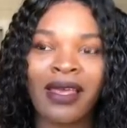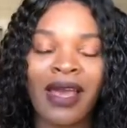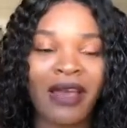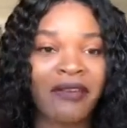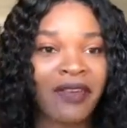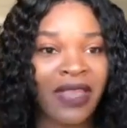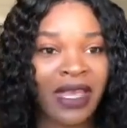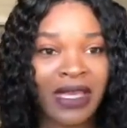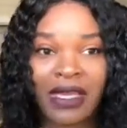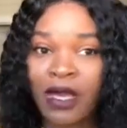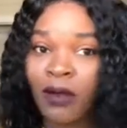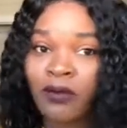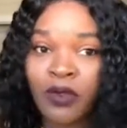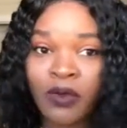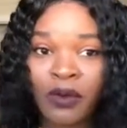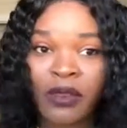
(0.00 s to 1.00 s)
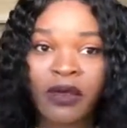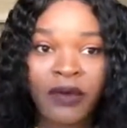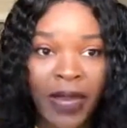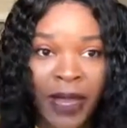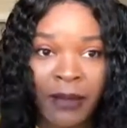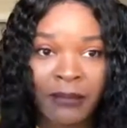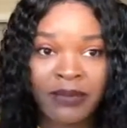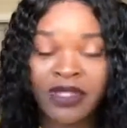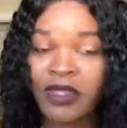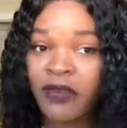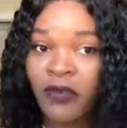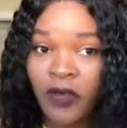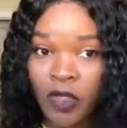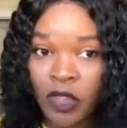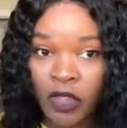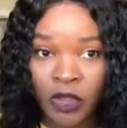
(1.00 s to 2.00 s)
I feel like it helps with the cramps
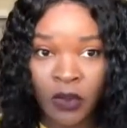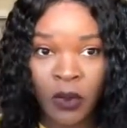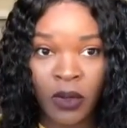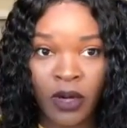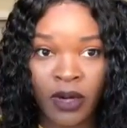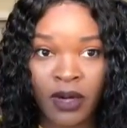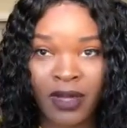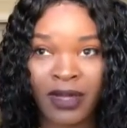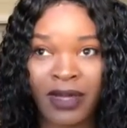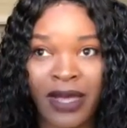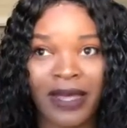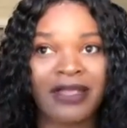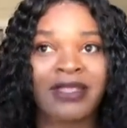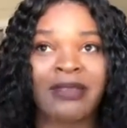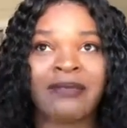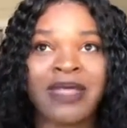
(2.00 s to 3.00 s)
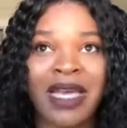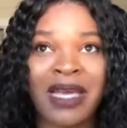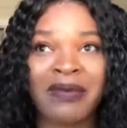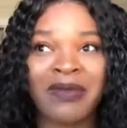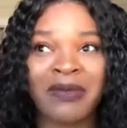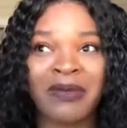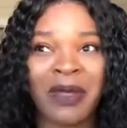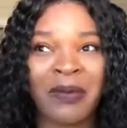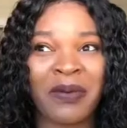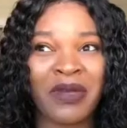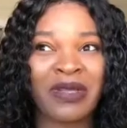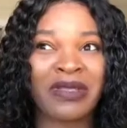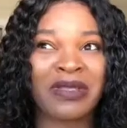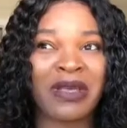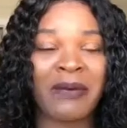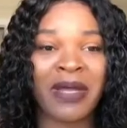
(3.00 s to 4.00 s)
for sure. Like, sometimes my
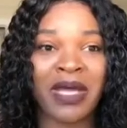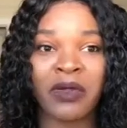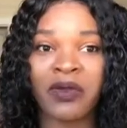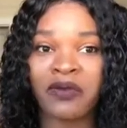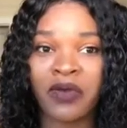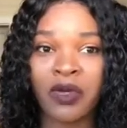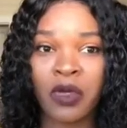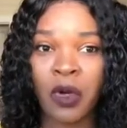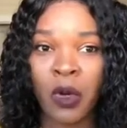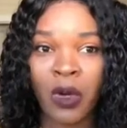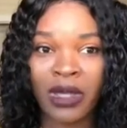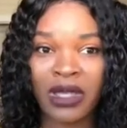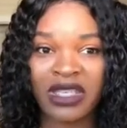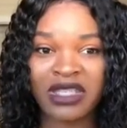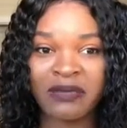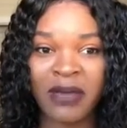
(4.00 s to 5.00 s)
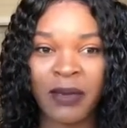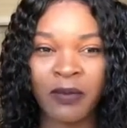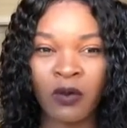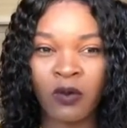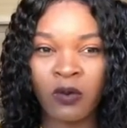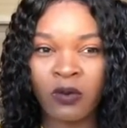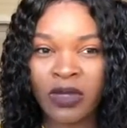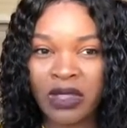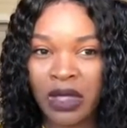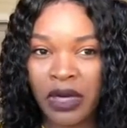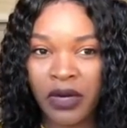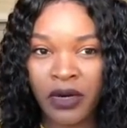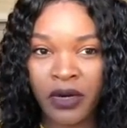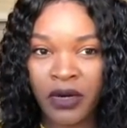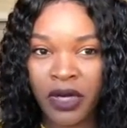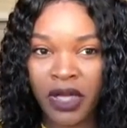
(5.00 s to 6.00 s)
period is coming, I don't even know unless my boobs
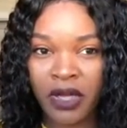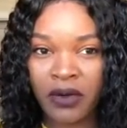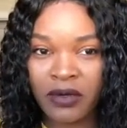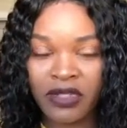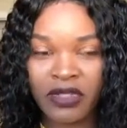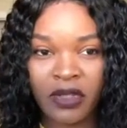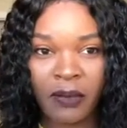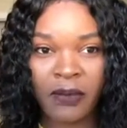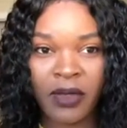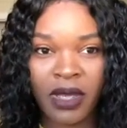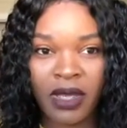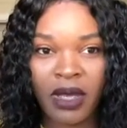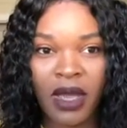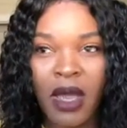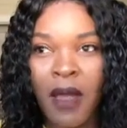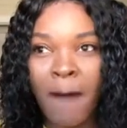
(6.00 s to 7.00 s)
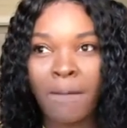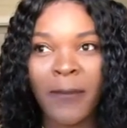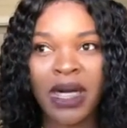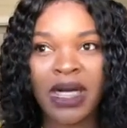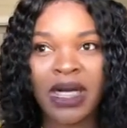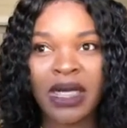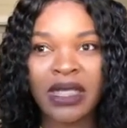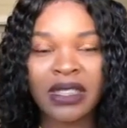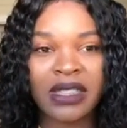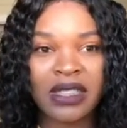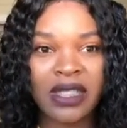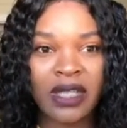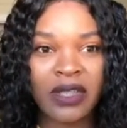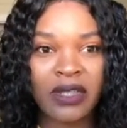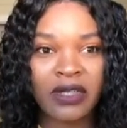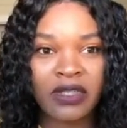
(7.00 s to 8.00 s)
start hurting or something,
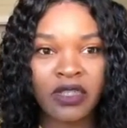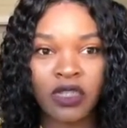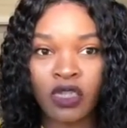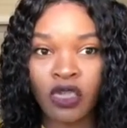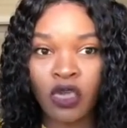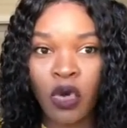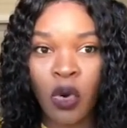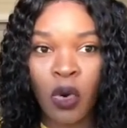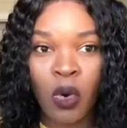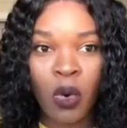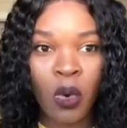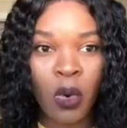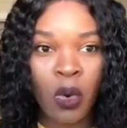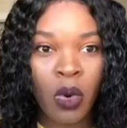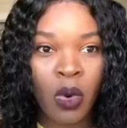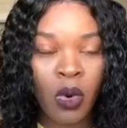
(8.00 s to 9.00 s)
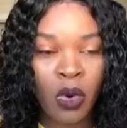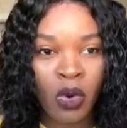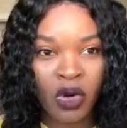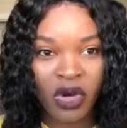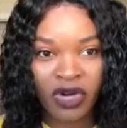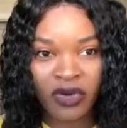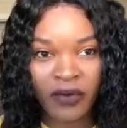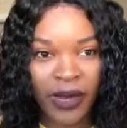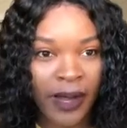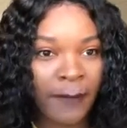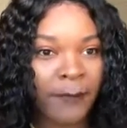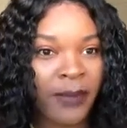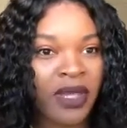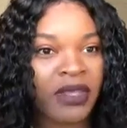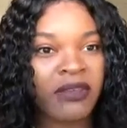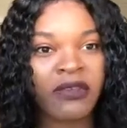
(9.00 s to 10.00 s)
because there's no
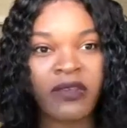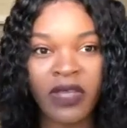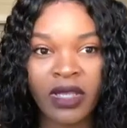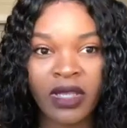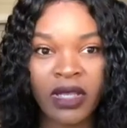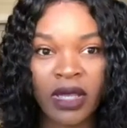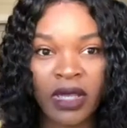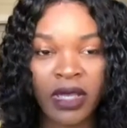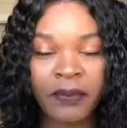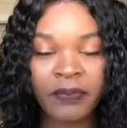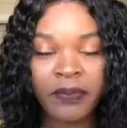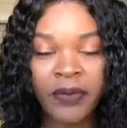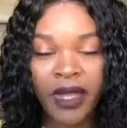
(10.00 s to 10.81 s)
crampy feeling.